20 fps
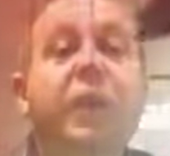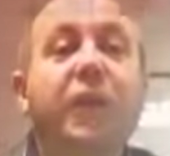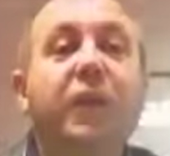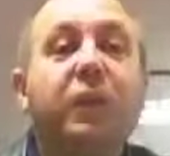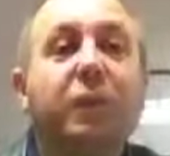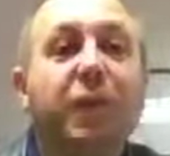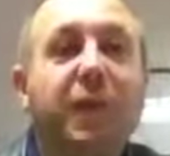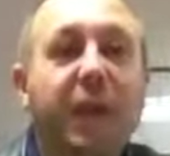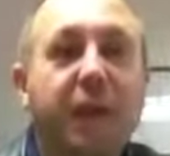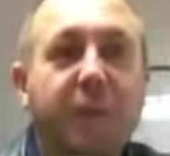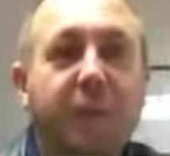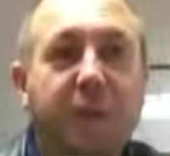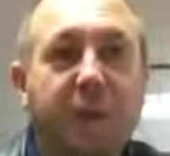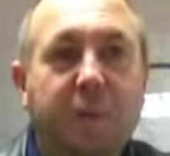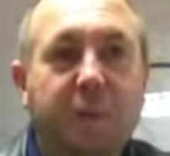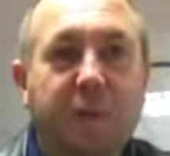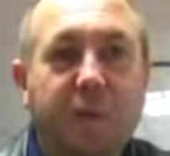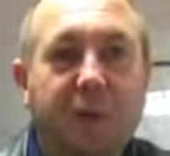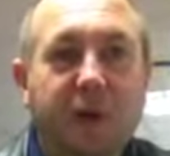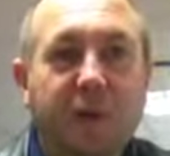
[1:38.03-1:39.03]
things that's been happening
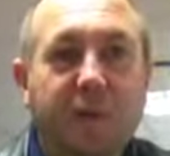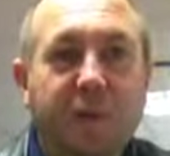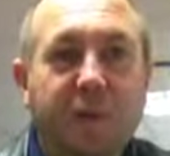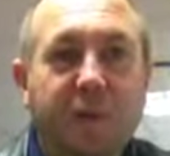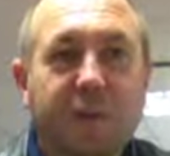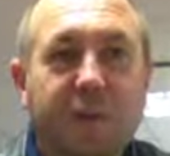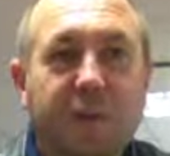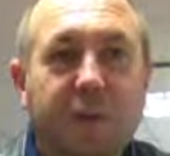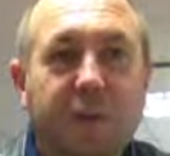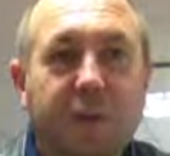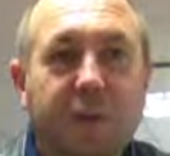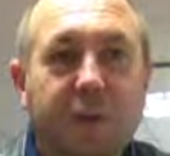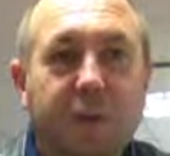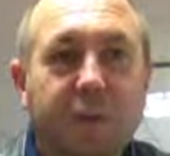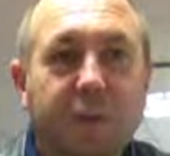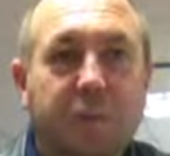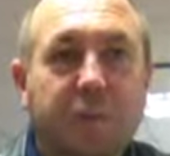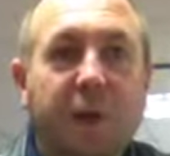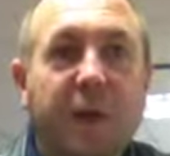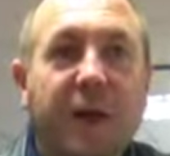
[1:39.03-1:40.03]
in my life is
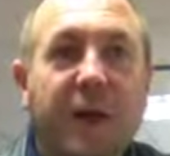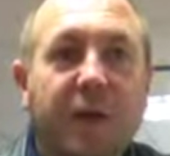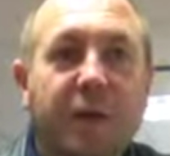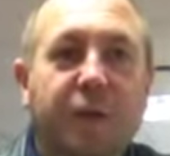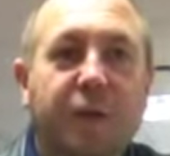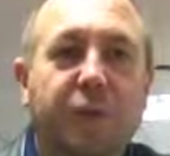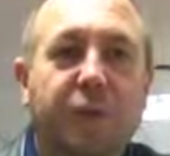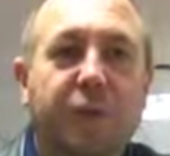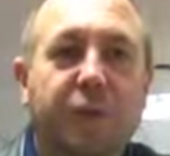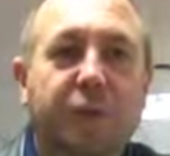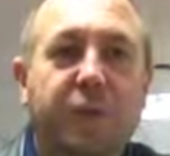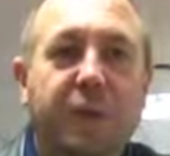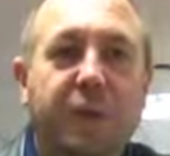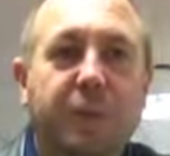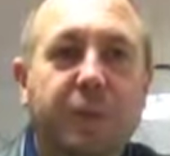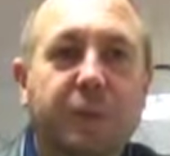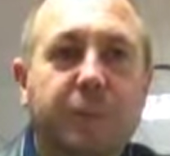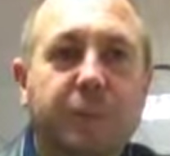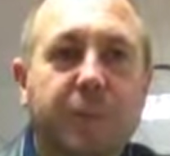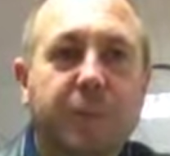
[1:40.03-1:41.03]
my health. It's
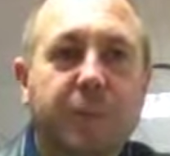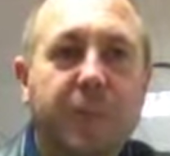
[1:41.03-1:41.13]
been